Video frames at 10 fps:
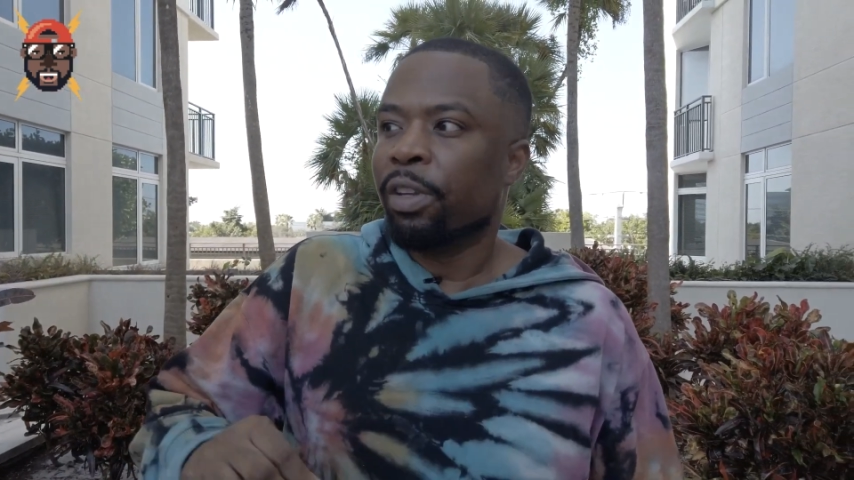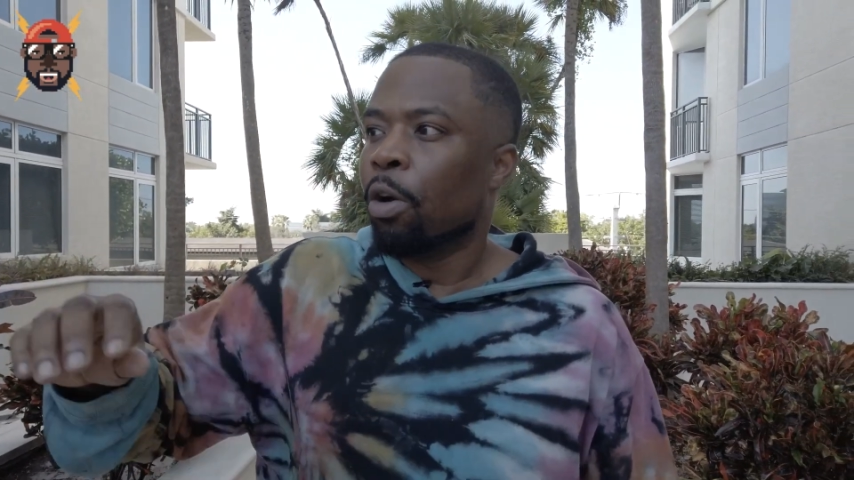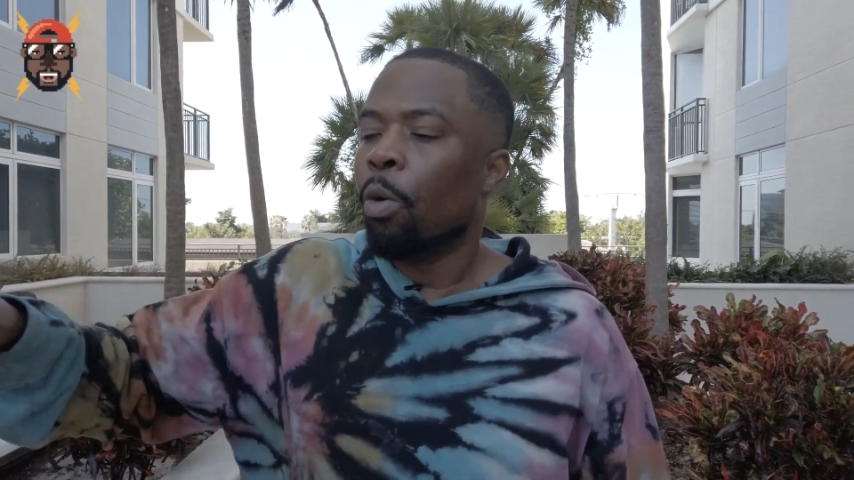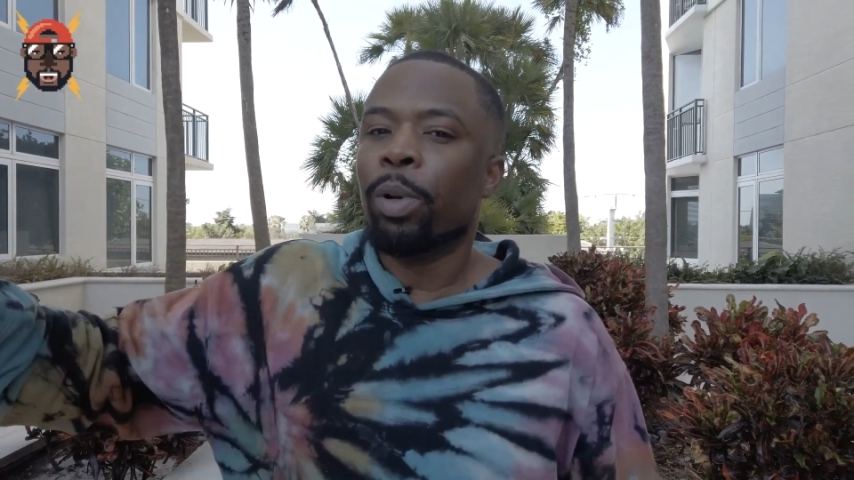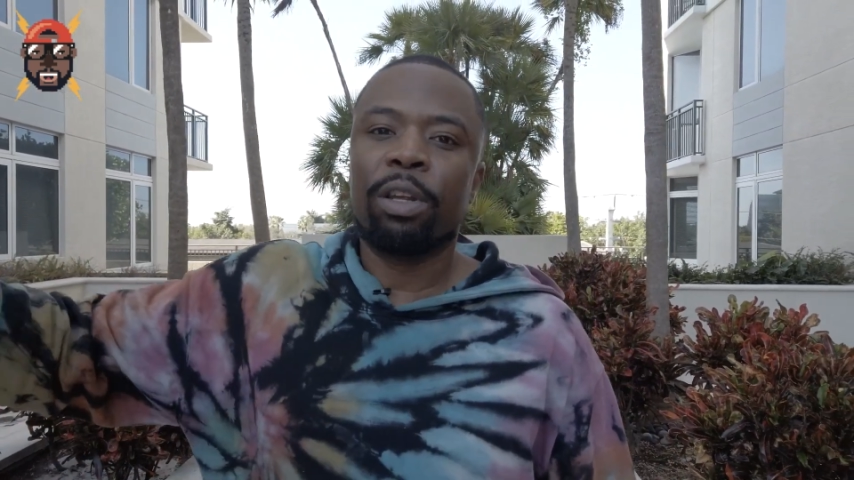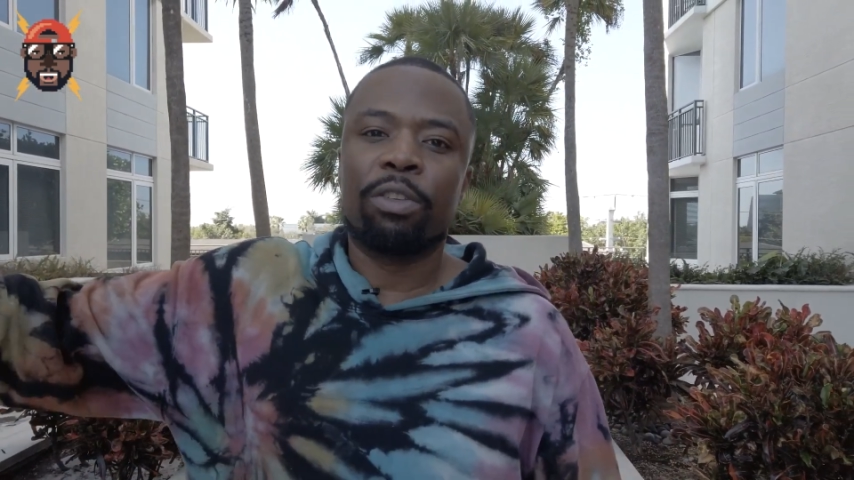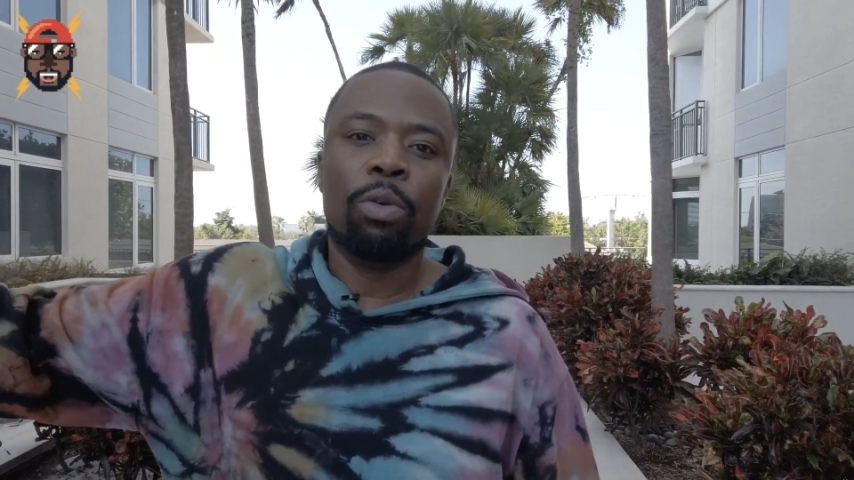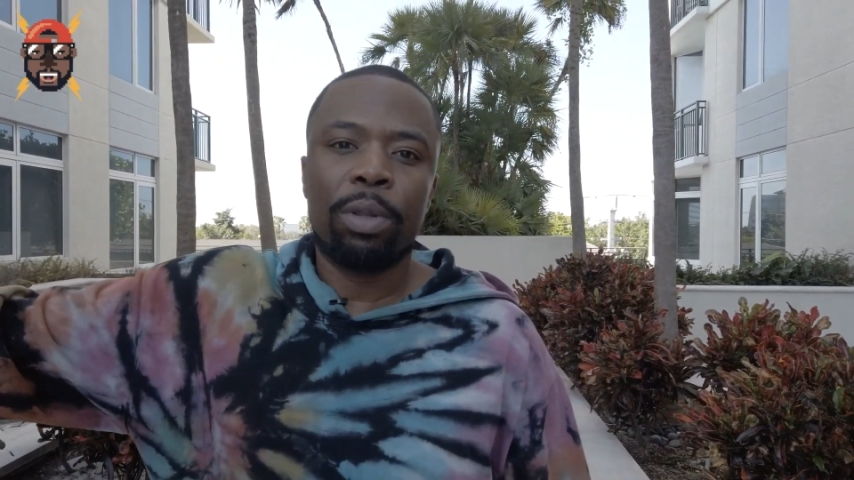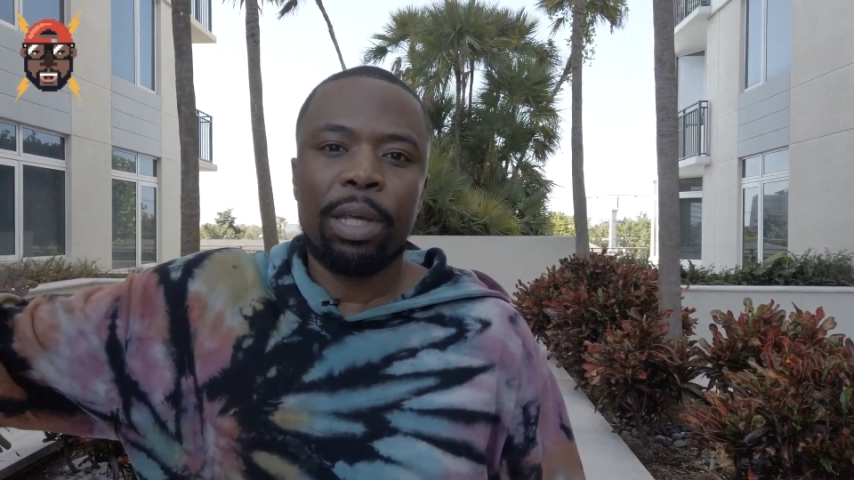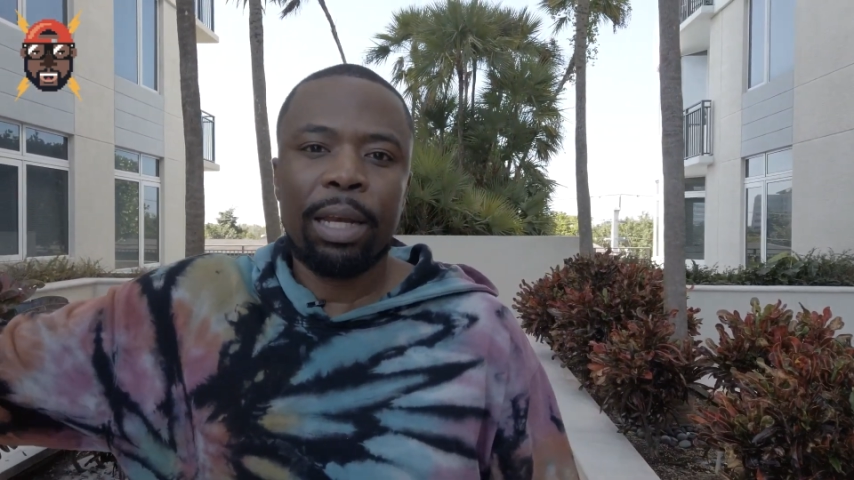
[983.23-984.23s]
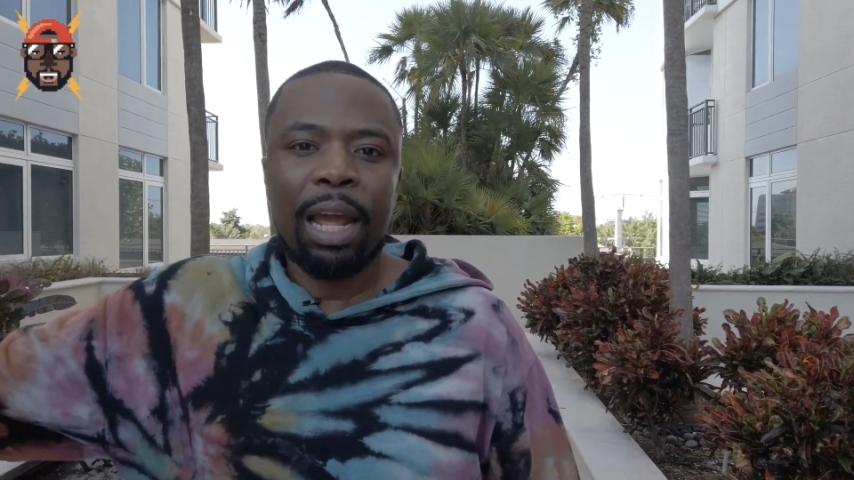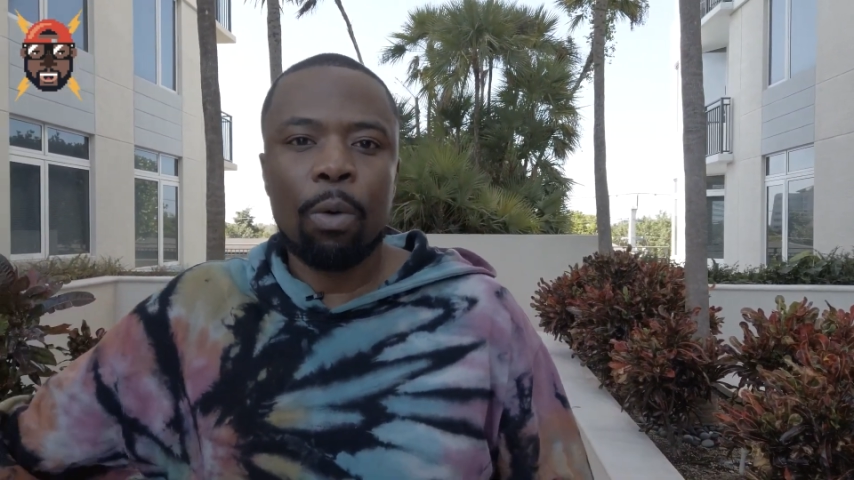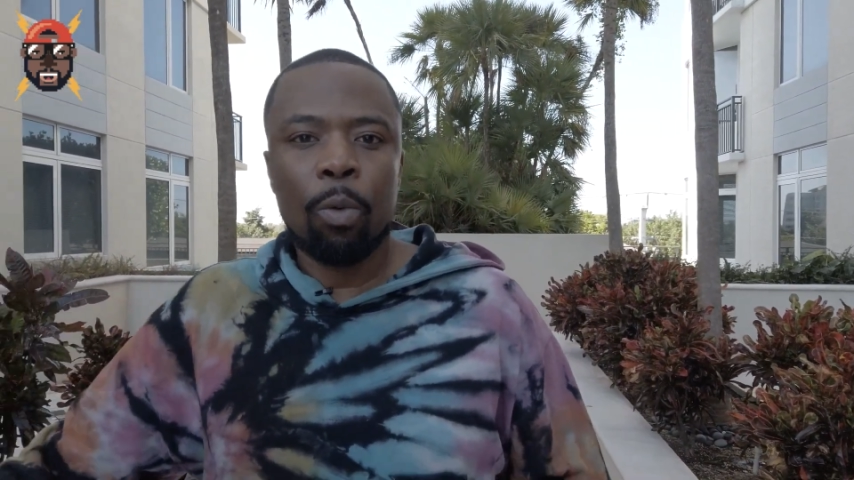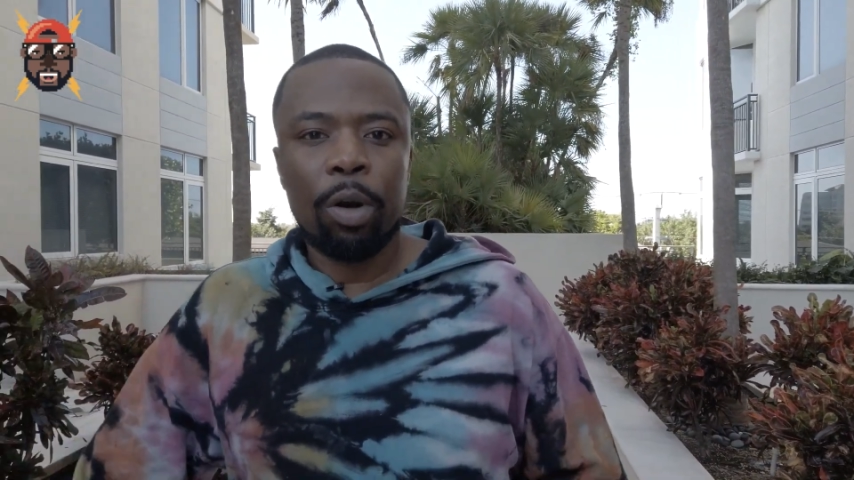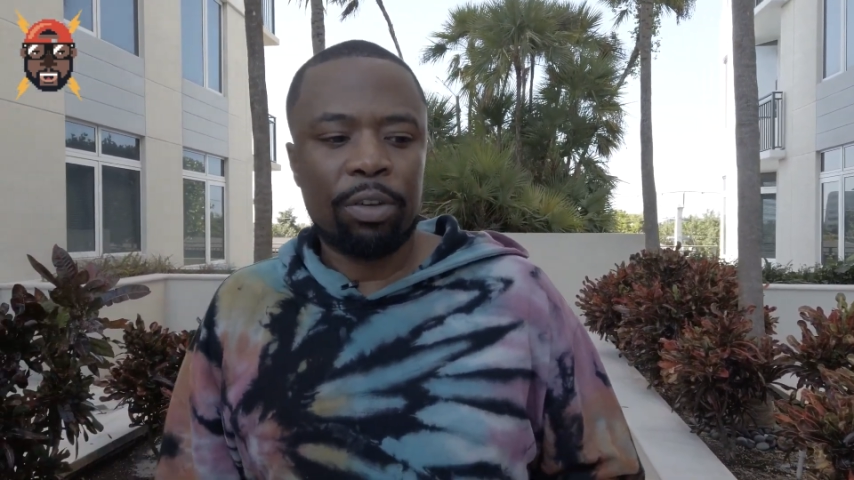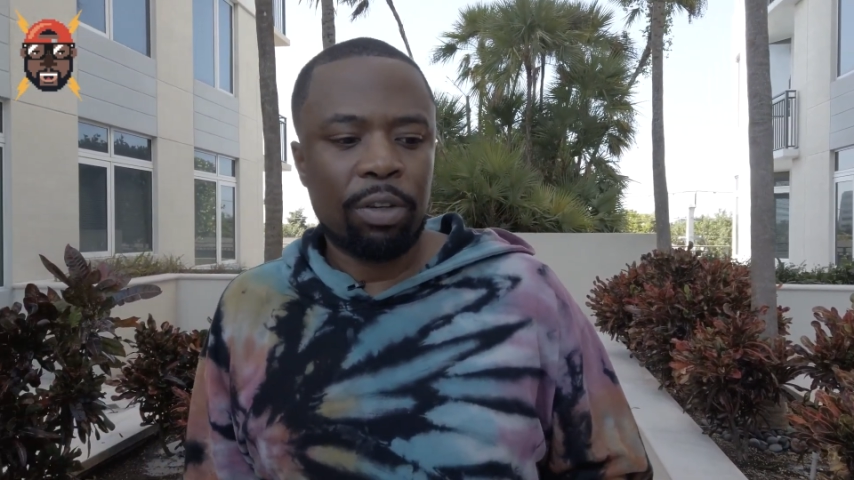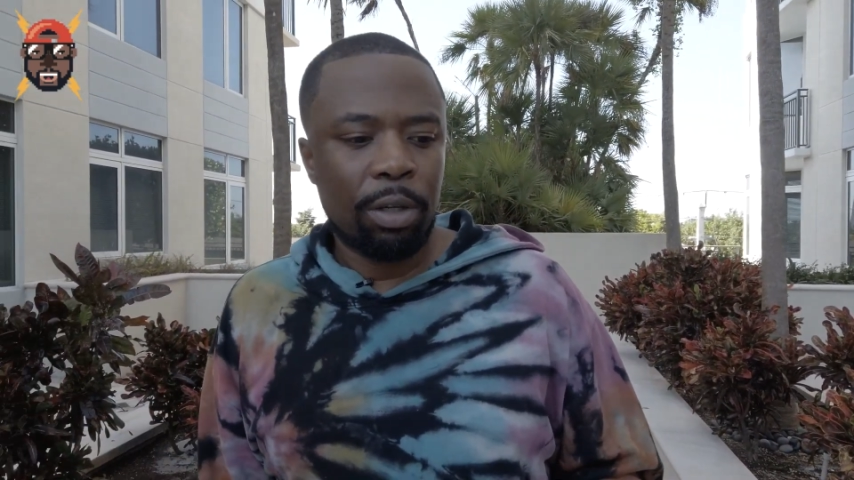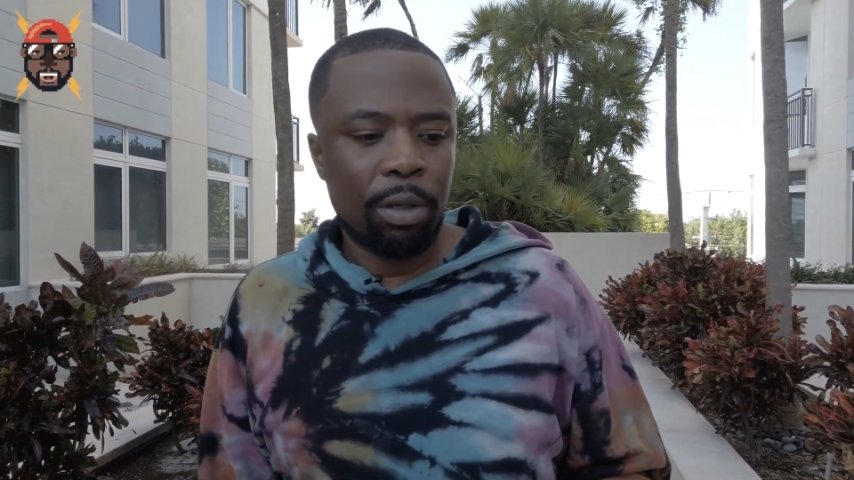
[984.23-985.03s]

and go with this new thing that works.